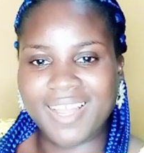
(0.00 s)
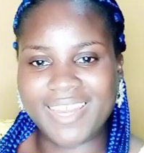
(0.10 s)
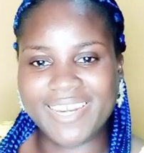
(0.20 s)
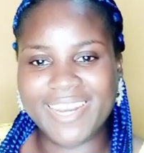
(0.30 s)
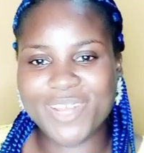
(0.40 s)

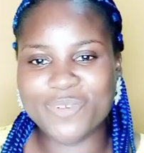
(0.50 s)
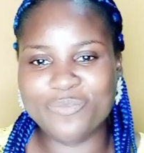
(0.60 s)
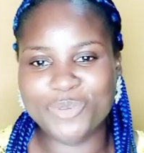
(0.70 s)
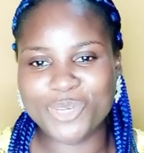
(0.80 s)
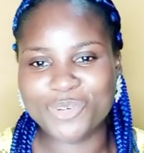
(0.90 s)
Hello
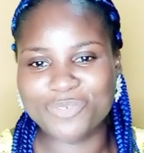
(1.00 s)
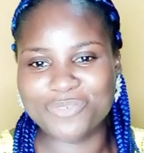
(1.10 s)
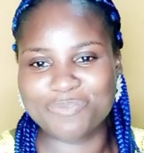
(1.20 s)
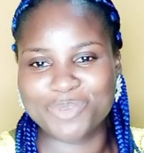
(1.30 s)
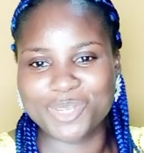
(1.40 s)

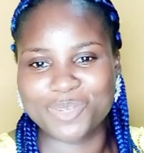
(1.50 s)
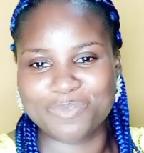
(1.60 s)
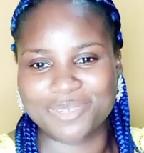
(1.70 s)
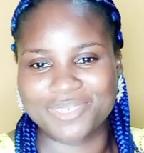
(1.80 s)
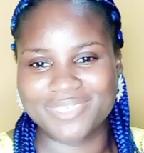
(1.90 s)
beautiful
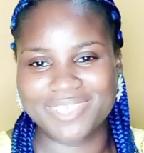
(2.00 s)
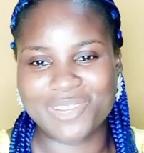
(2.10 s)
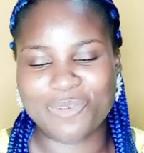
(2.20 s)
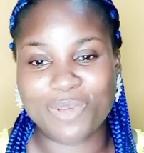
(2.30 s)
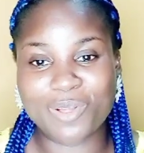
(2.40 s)
people,
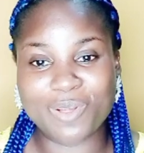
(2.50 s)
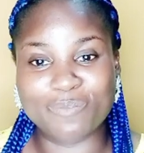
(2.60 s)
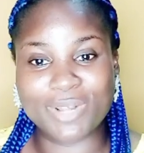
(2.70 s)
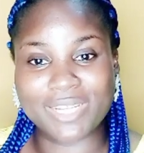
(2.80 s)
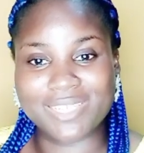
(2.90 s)
you're welcome
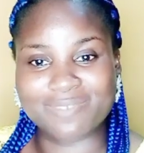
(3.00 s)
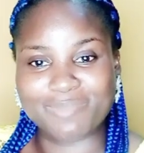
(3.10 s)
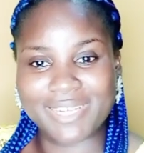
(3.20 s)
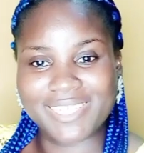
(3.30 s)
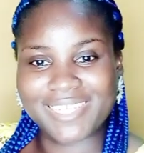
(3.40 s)
back to
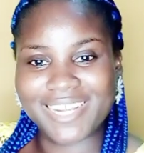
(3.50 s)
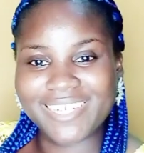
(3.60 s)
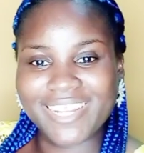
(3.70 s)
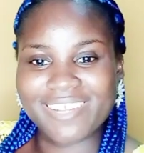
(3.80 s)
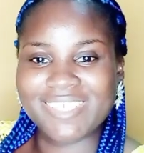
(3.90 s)
my
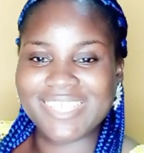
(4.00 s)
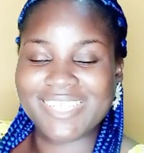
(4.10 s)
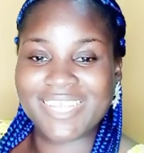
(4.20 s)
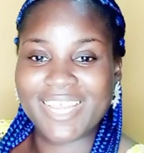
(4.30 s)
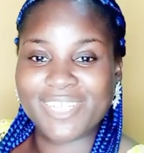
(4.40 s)
channel. This
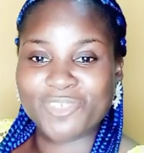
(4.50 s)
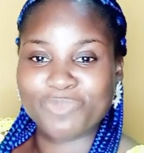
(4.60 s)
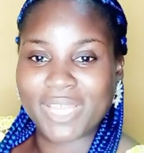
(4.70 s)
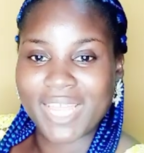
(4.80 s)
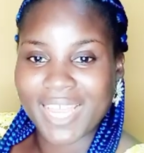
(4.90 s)
is
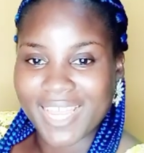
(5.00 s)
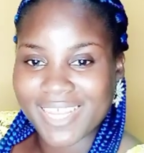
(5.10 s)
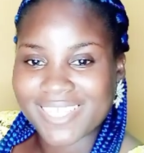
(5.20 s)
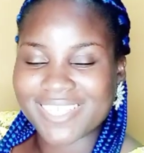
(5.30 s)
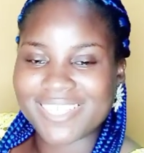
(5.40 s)

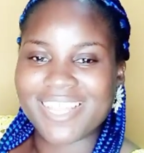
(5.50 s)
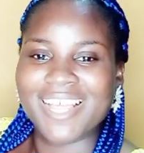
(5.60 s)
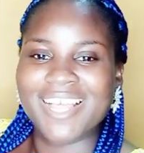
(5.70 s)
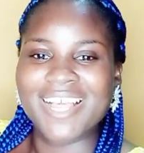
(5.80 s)
HBS.